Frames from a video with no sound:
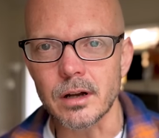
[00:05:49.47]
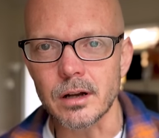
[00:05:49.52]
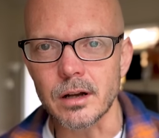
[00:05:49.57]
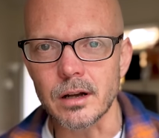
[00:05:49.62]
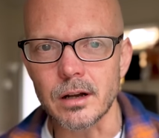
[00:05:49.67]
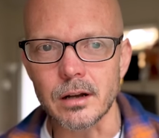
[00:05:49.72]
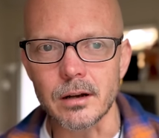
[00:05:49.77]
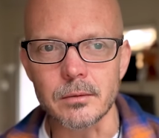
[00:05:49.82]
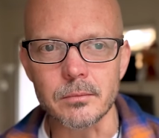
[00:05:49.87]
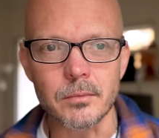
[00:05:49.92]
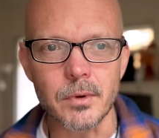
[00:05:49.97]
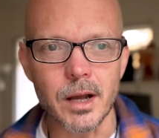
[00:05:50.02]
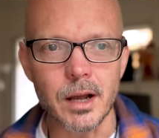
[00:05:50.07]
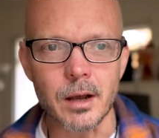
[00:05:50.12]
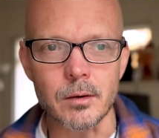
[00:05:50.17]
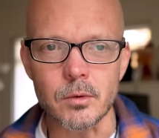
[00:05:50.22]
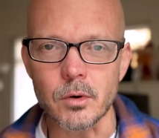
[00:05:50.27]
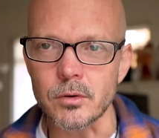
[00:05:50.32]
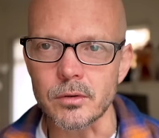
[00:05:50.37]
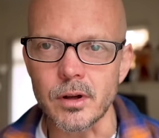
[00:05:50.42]

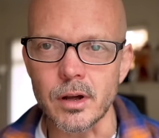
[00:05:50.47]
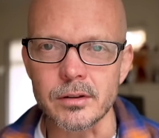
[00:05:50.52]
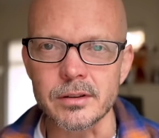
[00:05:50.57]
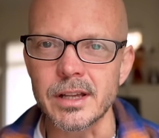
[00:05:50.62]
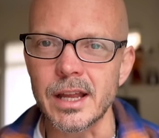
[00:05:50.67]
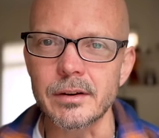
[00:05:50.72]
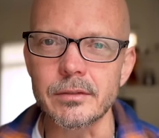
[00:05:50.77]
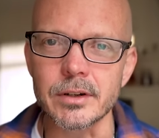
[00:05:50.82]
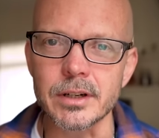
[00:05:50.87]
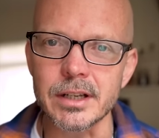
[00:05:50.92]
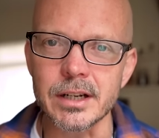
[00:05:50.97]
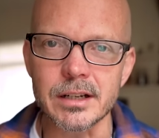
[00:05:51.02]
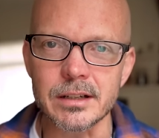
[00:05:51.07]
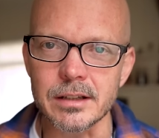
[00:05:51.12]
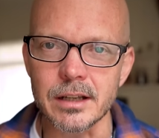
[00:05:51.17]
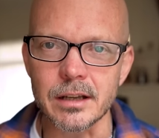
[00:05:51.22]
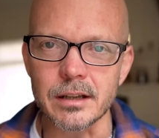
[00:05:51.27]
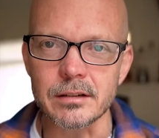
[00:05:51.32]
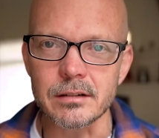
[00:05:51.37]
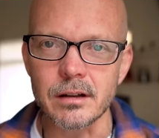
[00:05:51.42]
I'll never get
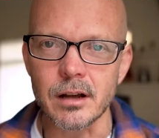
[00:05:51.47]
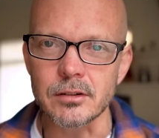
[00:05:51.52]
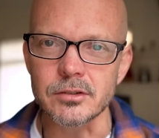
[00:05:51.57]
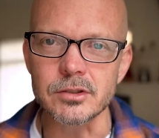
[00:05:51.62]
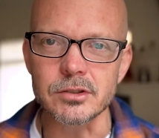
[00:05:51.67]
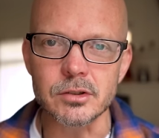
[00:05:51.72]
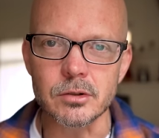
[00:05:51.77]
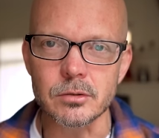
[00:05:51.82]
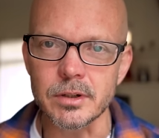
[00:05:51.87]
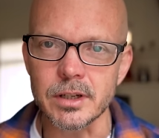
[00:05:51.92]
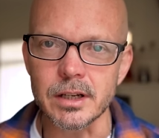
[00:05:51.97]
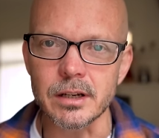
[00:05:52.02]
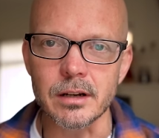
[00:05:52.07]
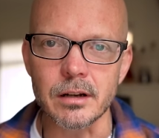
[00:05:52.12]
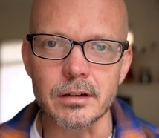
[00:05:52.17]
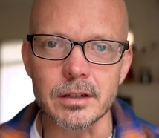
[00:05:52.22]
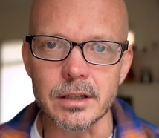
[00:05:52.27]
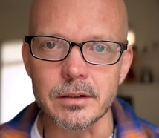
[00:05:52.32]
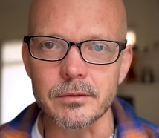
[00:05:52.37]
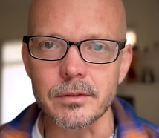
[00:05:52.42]
it done. I'll just quit
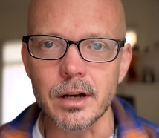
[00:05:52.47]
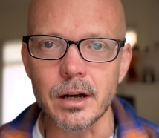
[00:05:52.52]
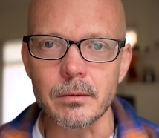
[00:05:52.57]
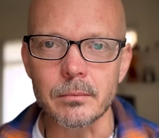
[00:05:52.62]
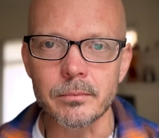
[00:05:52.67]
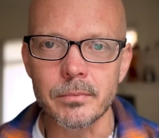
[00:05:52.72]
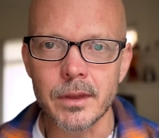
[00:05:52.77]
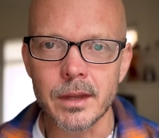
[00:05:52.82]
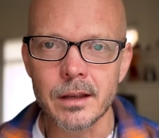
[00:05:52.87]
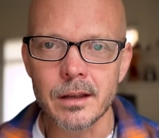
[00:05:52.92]
and I'll give up.